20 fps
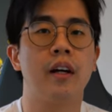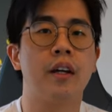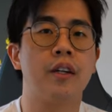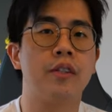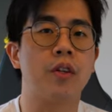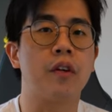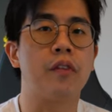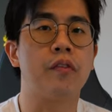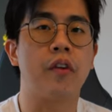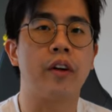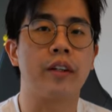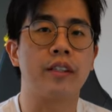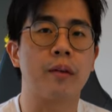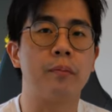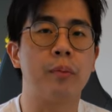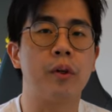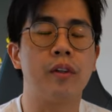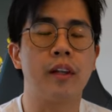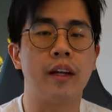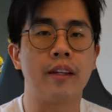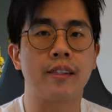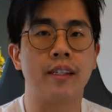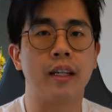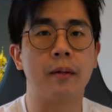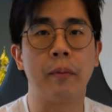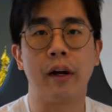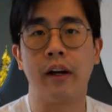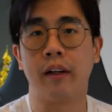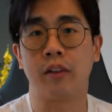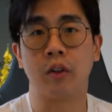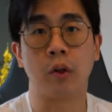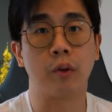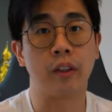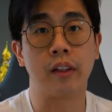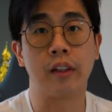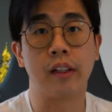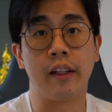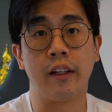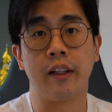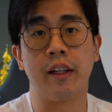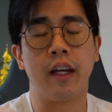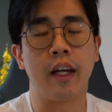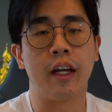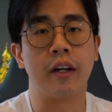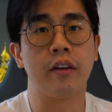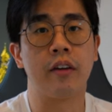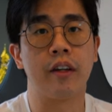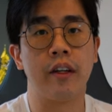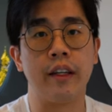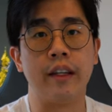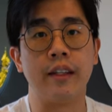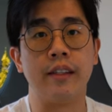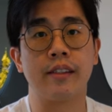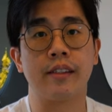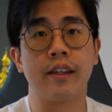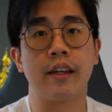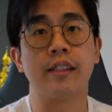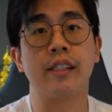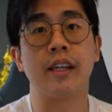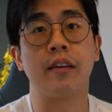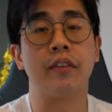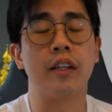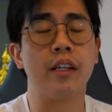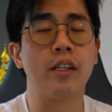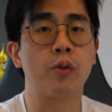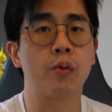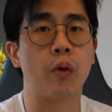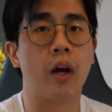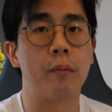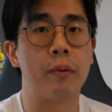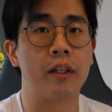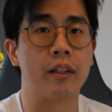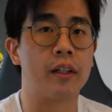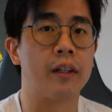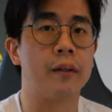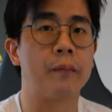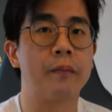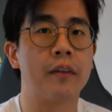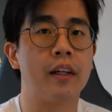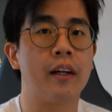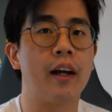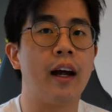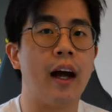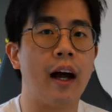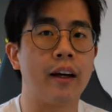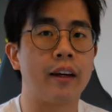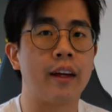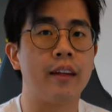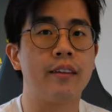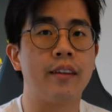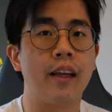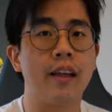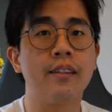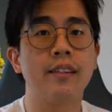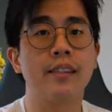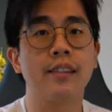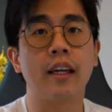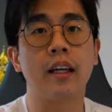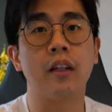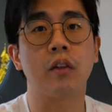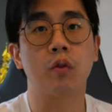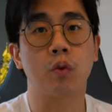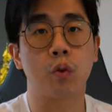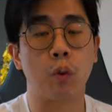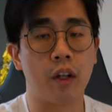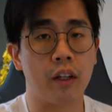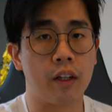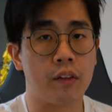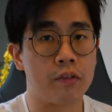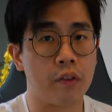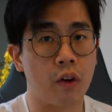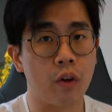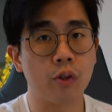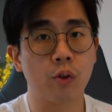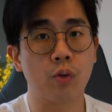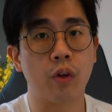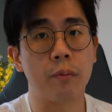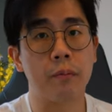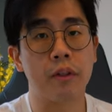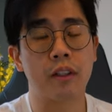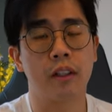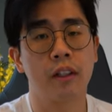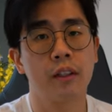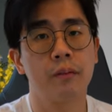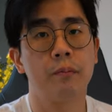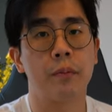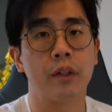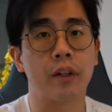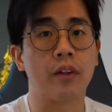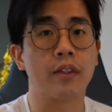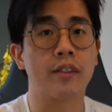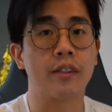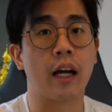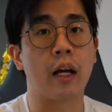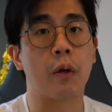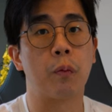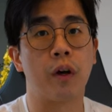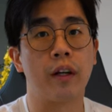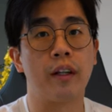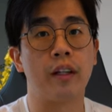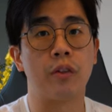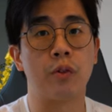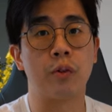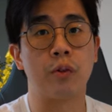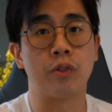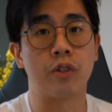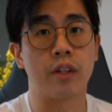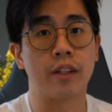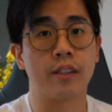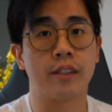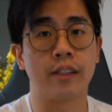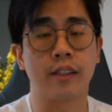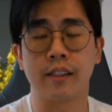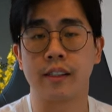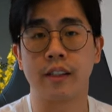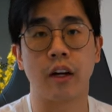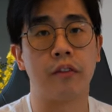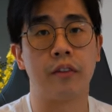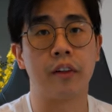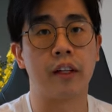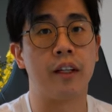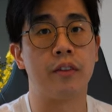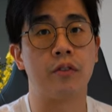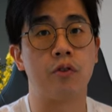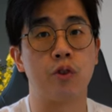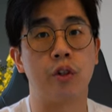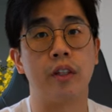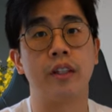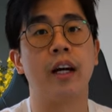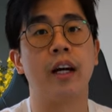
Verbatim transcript: So for example, let's say my total cleaning area is seventy square meter. I can then set twenty-four square meter because I want it to just self-clean three